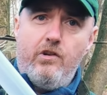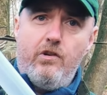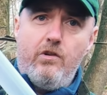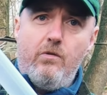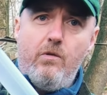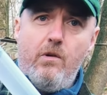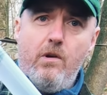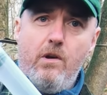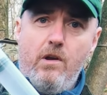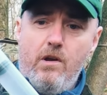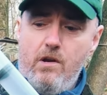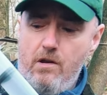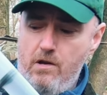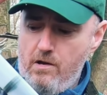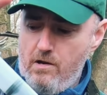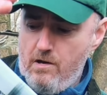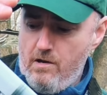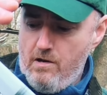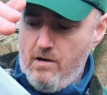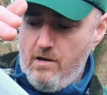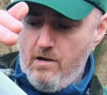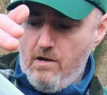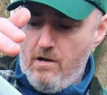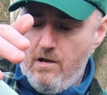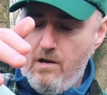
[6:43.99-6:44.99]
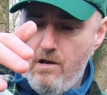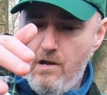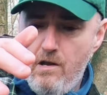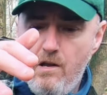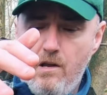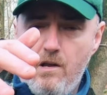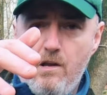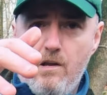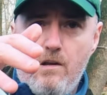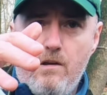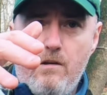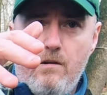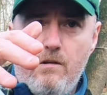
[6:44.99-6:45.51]
you
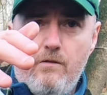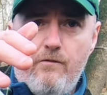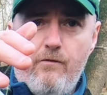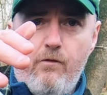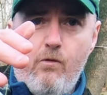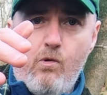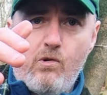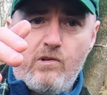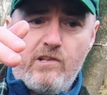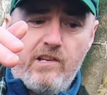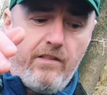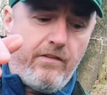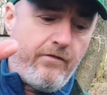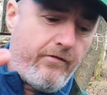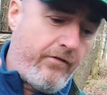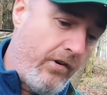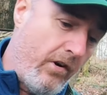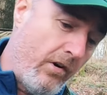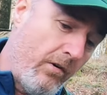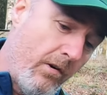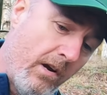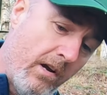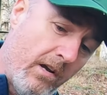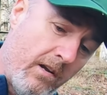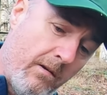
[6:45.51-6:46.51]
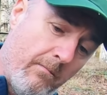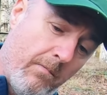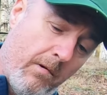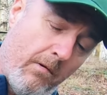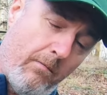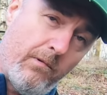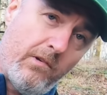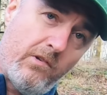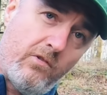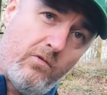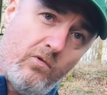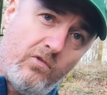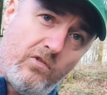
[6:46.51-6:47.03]
force it through. You can
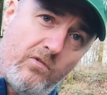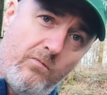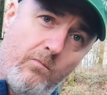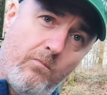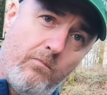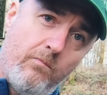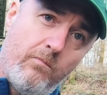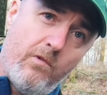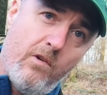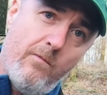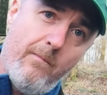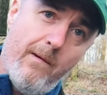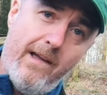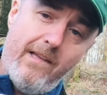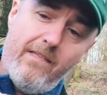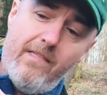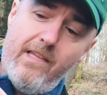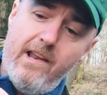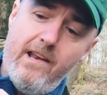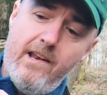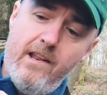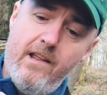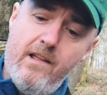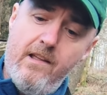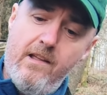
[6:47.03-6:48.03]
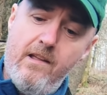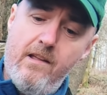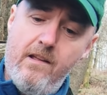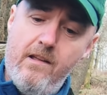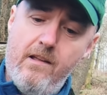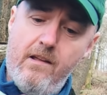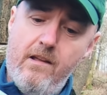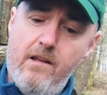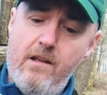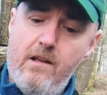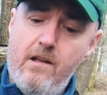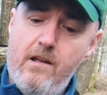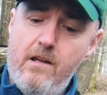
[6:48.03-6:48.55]
probably saw some come out then,
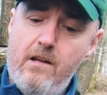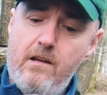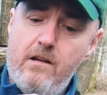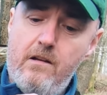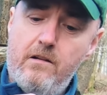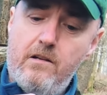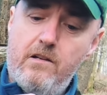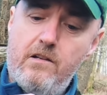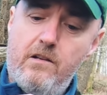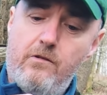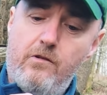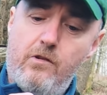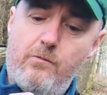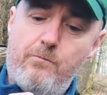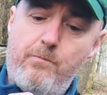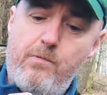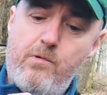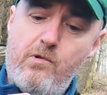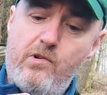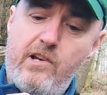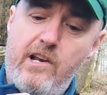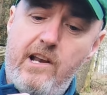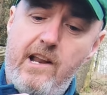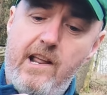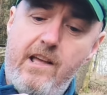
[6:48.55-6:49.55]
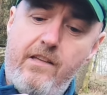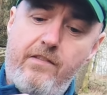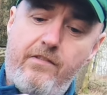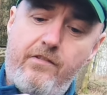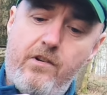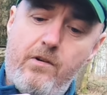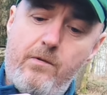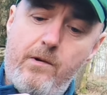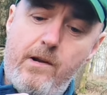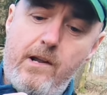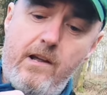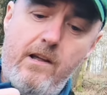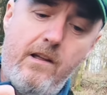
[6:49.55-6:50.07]
because I'm just pushing air
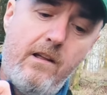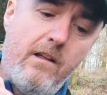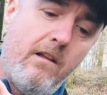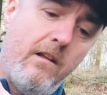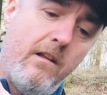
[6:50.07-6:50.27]
through it.